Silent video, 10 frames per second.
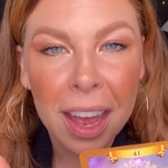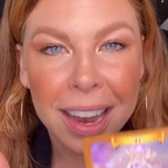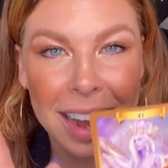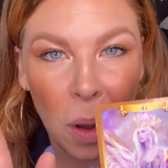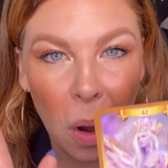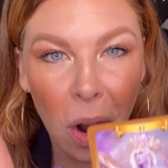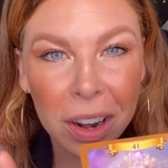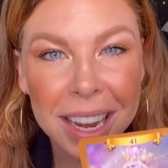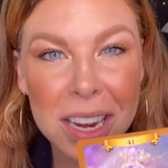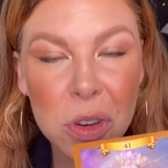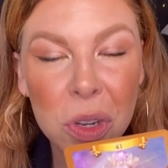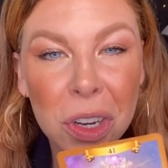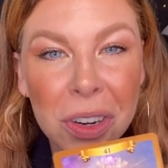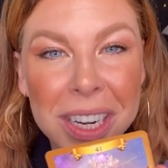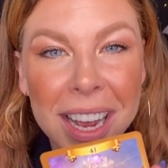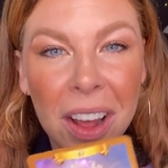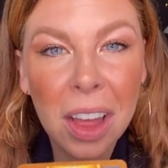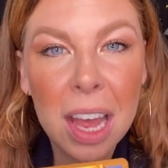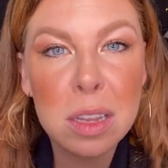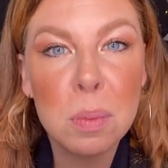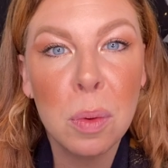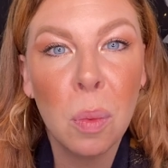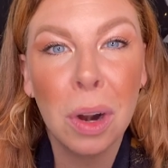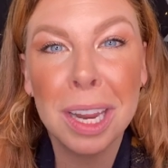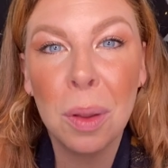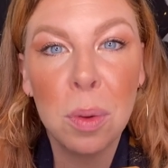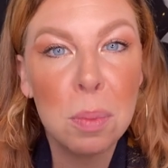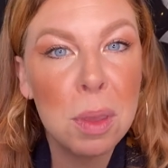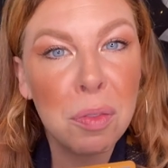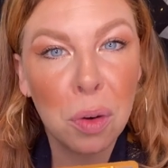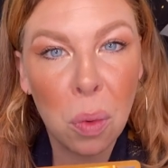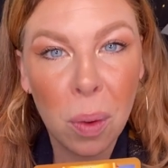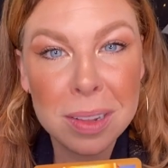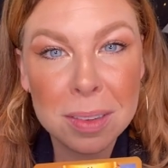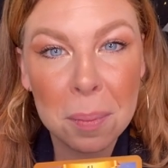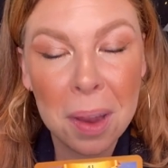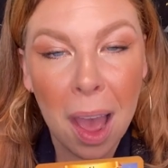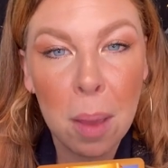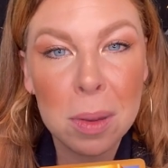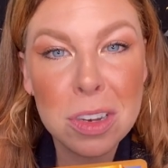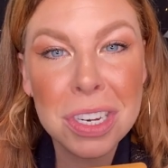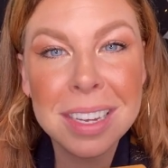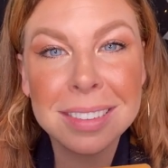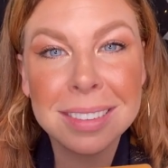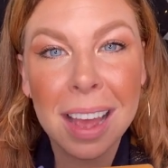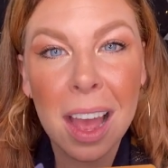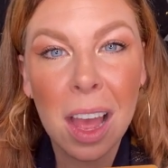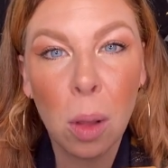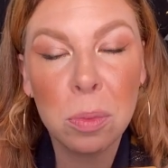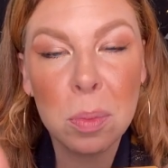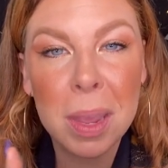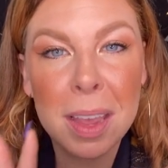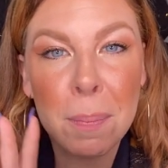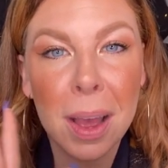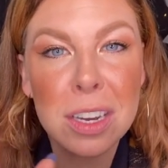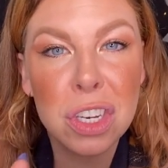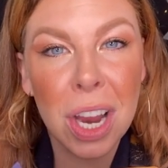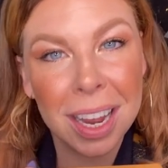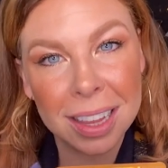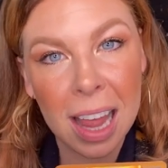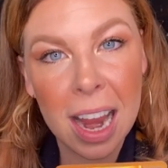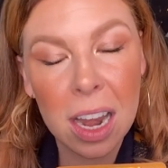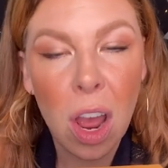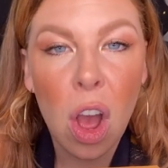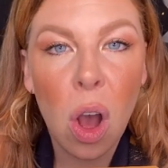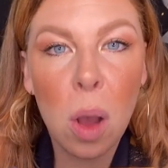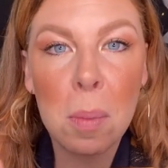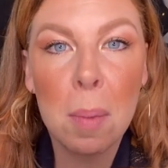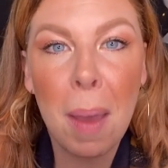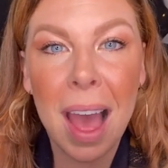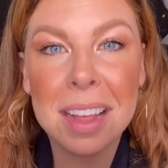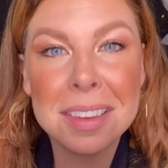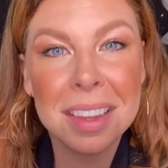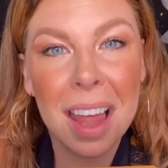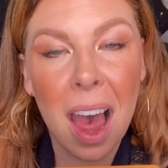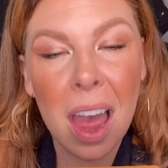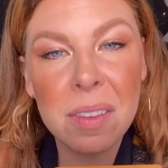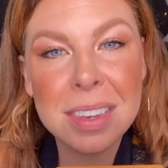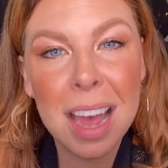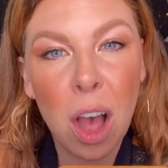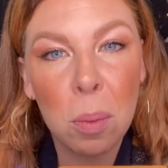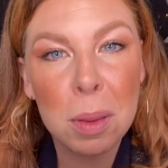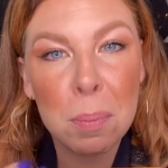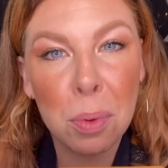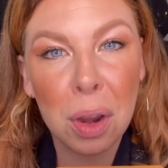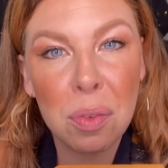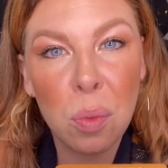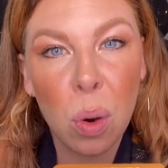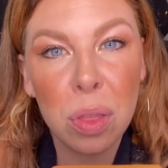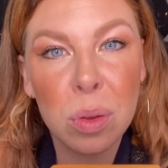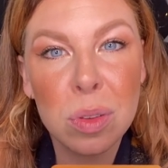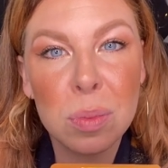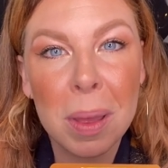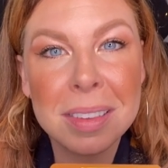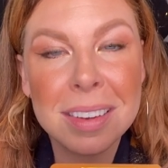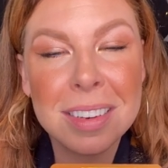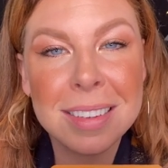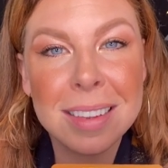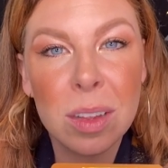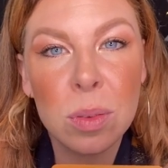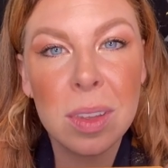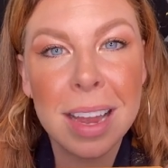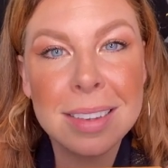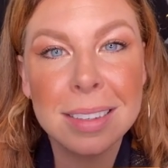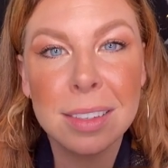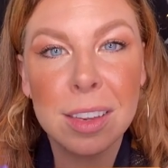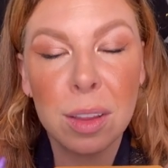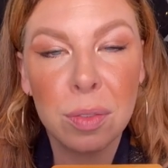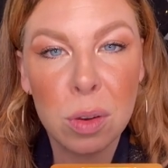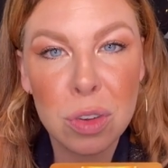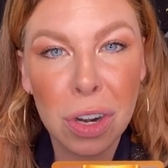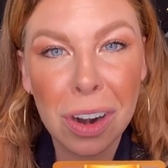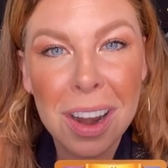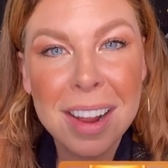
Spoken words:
Now, Archangel Uriel has been working with me for quite some time, and she has helped me by shedding light on my past lives to help me bring forth those messages and those lessons to the future